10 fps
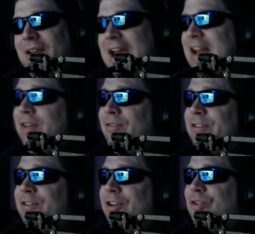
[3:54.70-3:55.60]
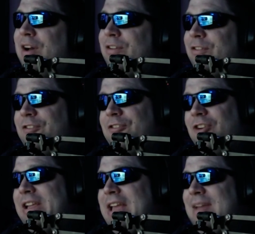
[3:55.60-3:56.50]
any of us could go out and just
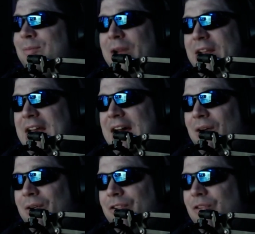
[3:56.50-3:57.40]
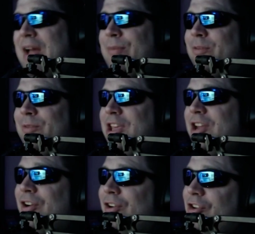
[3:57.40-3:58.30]
start a game right now. Grab some
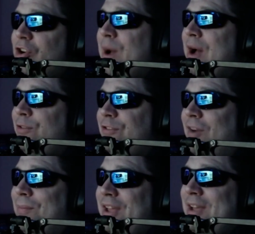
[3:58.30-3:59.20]
gear, go out, start playing